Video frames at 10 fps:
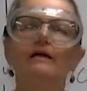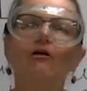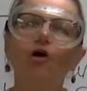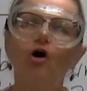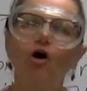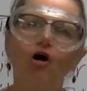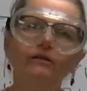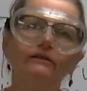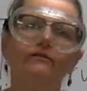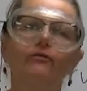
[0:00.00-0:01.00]
are all
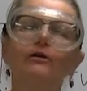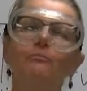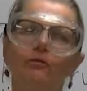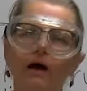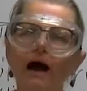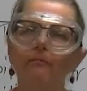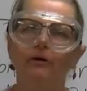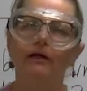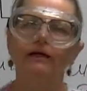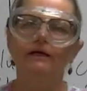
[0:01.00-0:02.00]
different
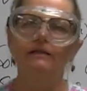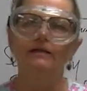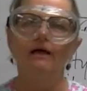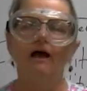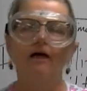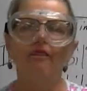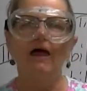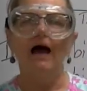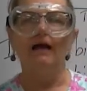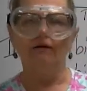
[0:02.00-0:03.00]
properties
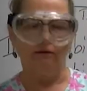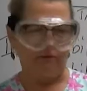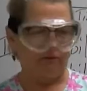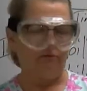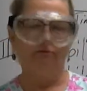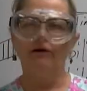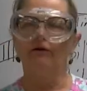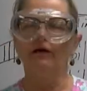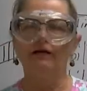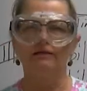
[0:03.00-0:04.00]
that
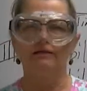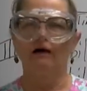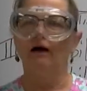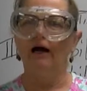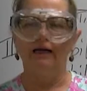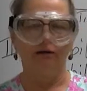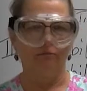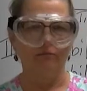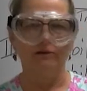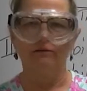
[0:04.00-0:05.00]
various
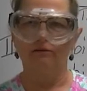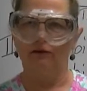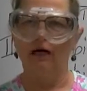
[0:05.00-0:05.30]
items